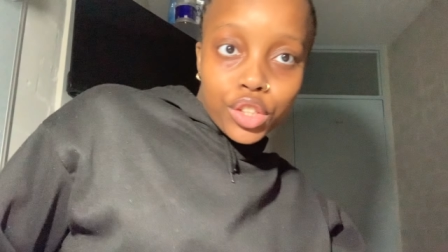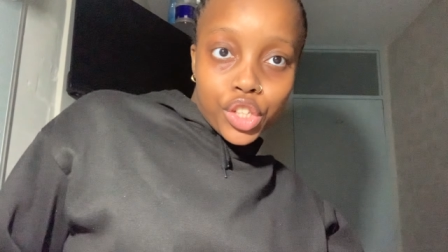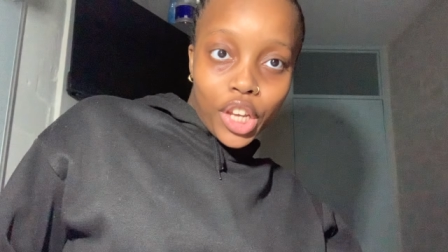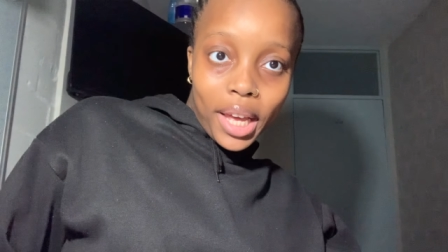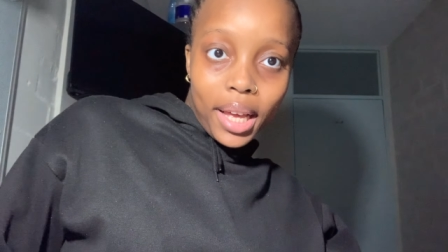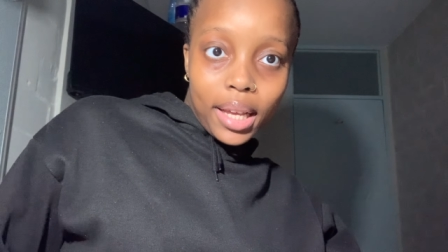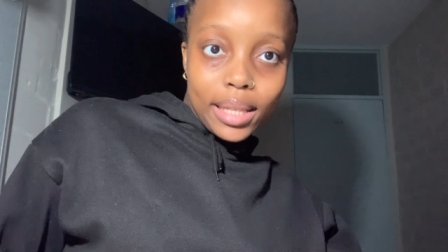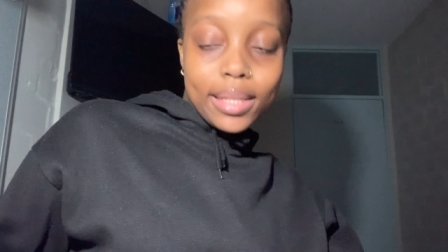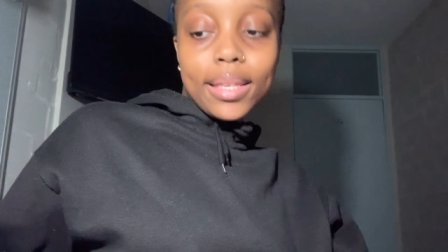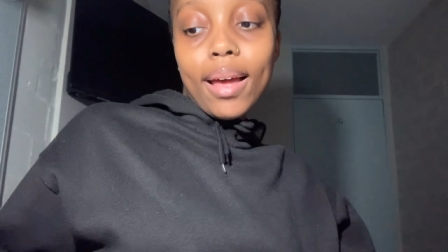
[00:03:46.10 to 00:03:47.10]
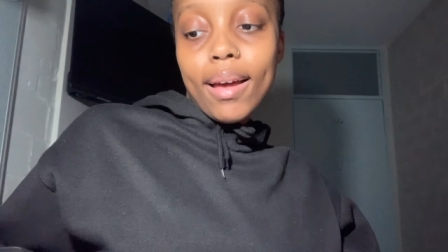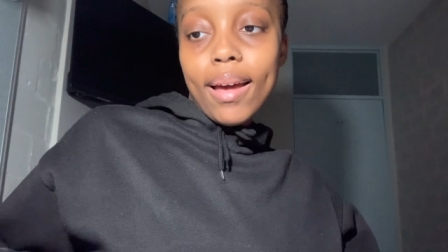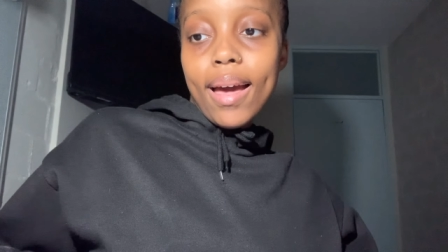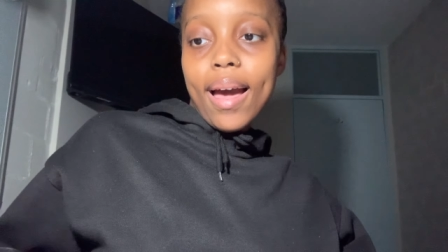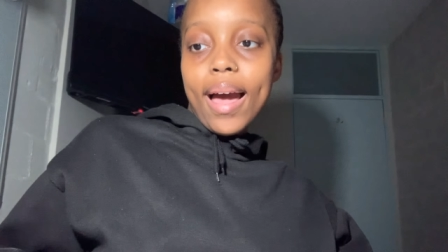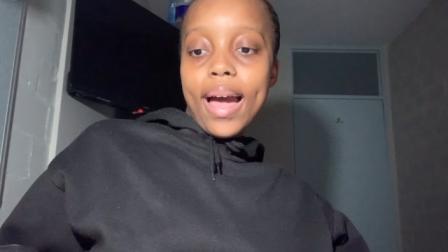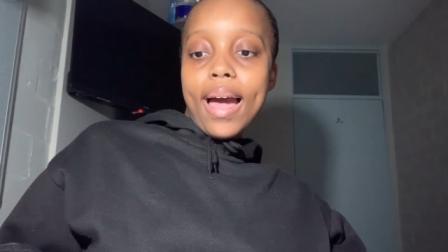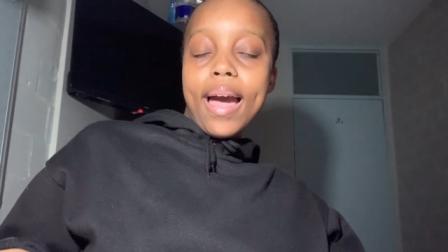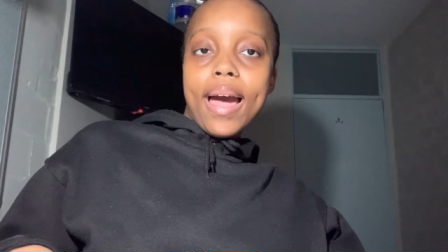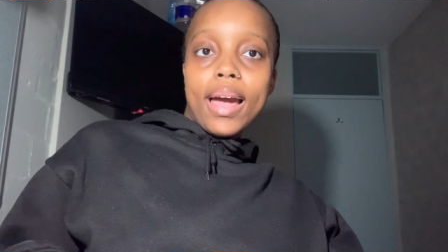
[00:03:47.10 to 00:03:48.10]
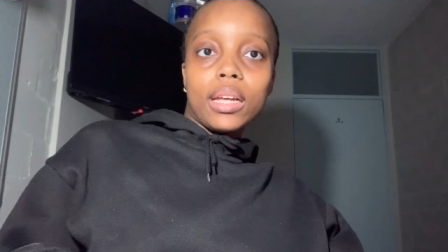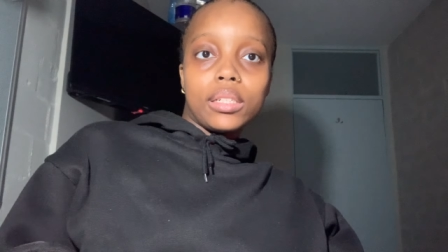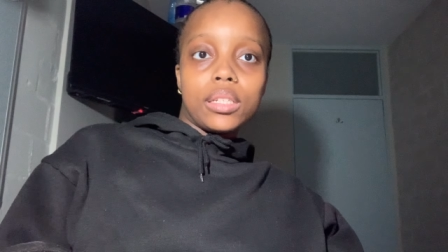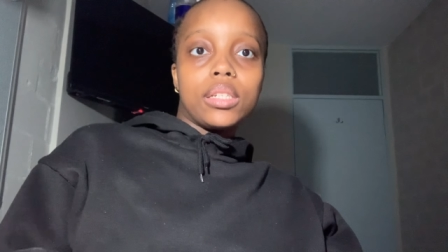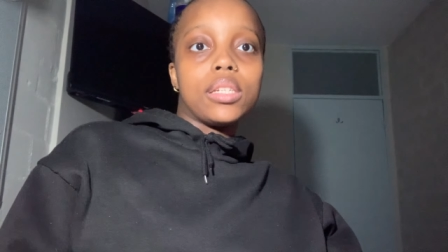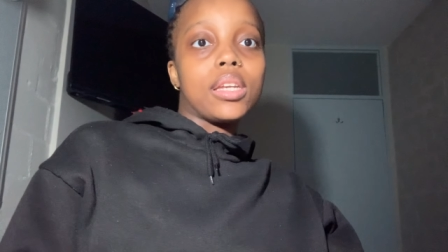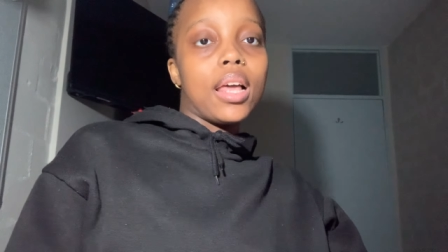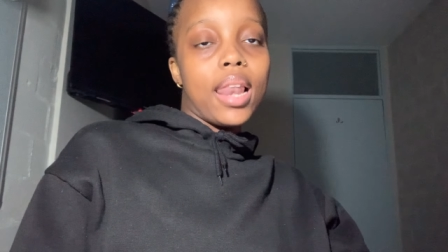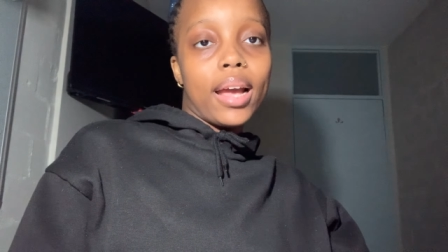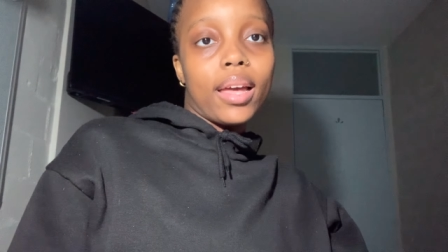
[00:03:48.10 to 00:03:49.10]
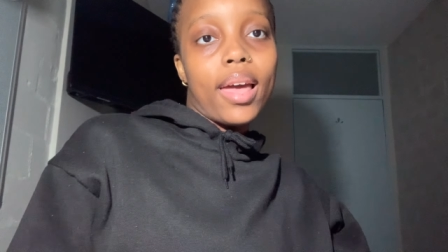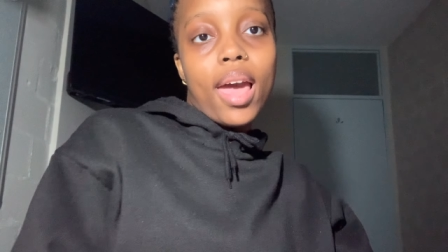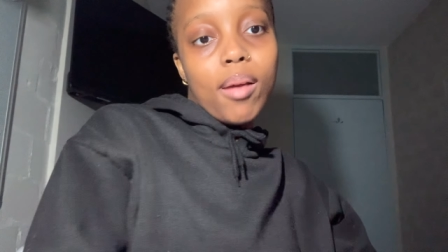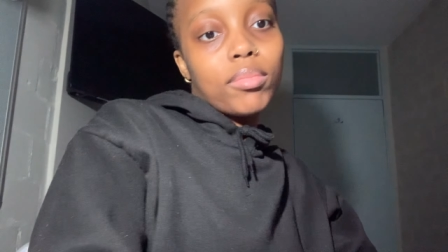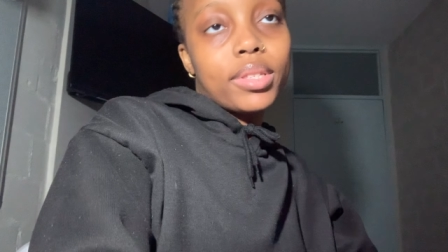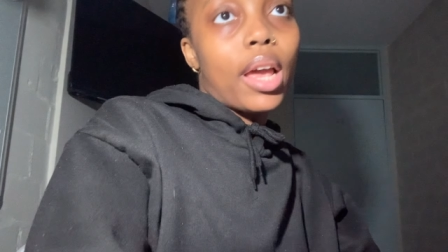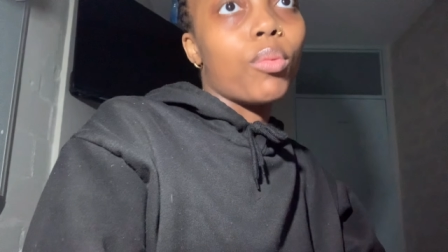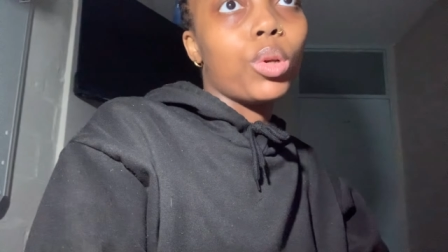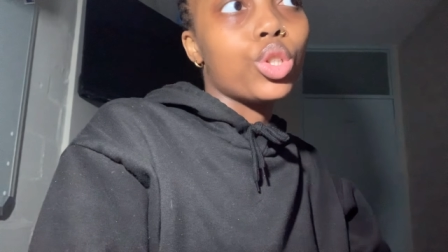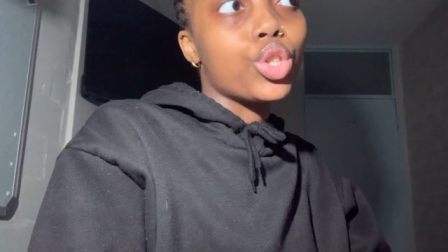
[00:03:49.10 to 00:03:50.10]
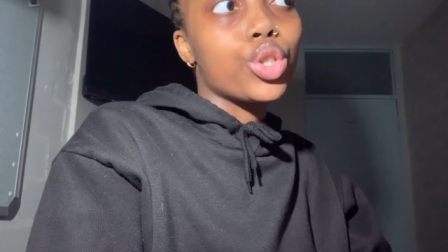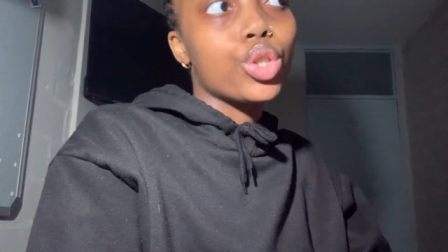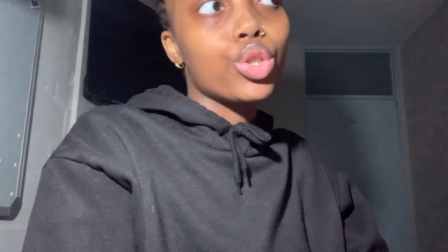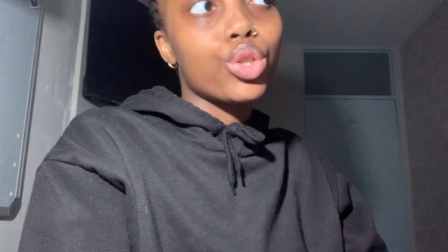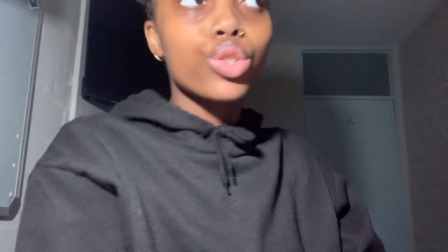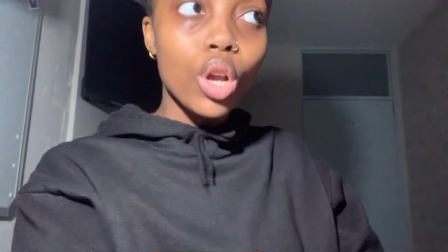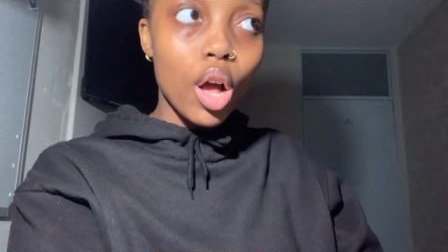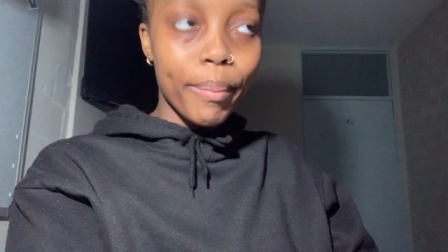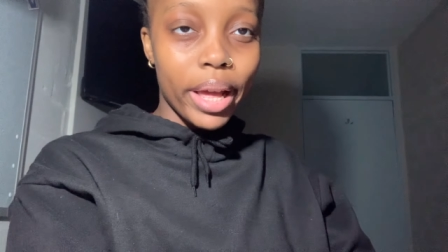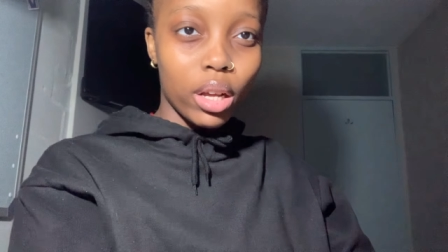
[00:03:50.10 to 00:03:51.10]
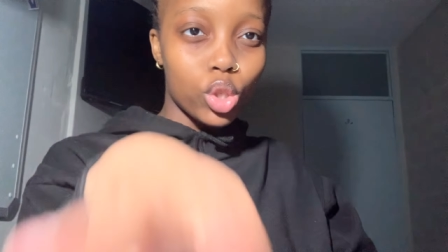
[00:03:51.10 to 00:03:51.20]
cheese, and I like a ham sandwich. i make